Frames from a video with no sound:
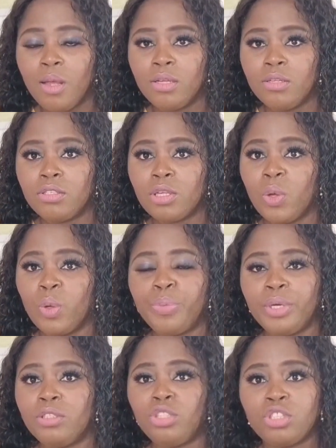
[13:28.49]
So,
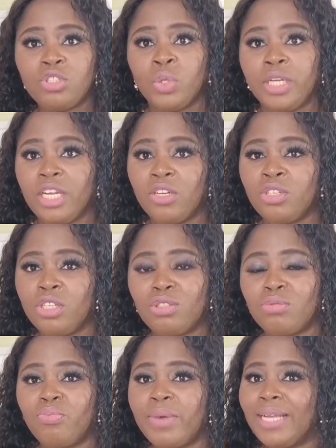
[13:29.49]
but just know that you don't need
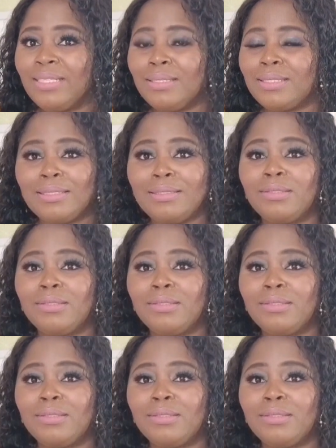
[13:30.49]
to write it